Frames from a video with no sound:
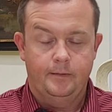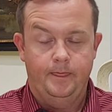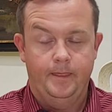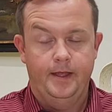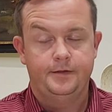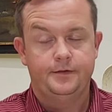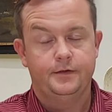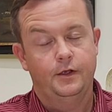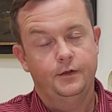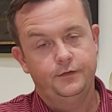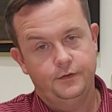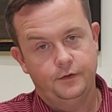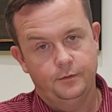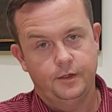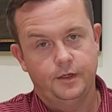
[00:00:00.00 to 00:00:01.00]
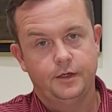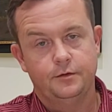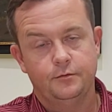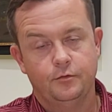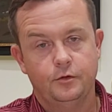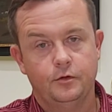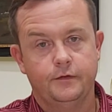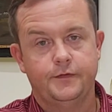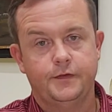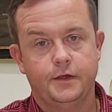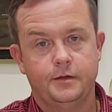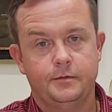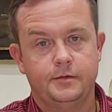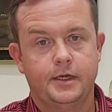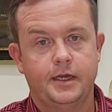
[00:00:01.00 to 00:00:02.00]
That's also a good rule of
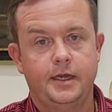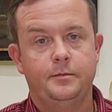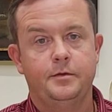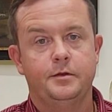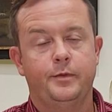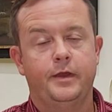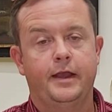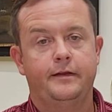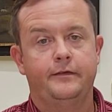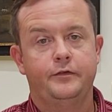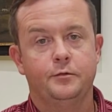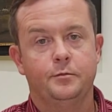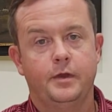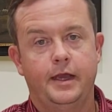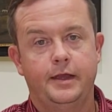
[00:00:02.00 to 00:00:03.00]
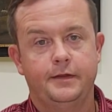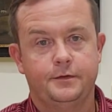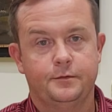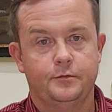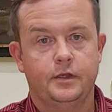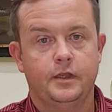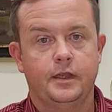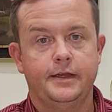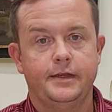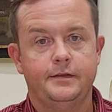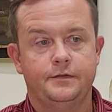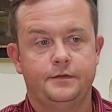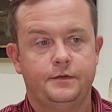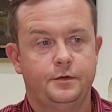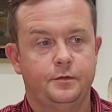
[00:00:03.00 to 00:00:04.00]
thumb to keep in the back of your mind as it
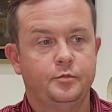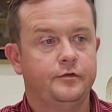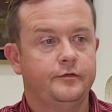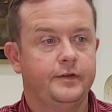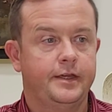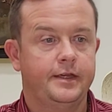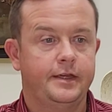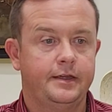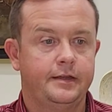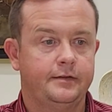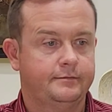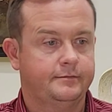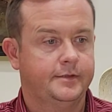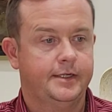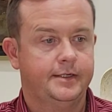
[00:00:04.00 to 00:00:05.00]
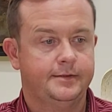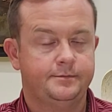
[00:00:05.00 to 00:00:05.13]
relates to preventing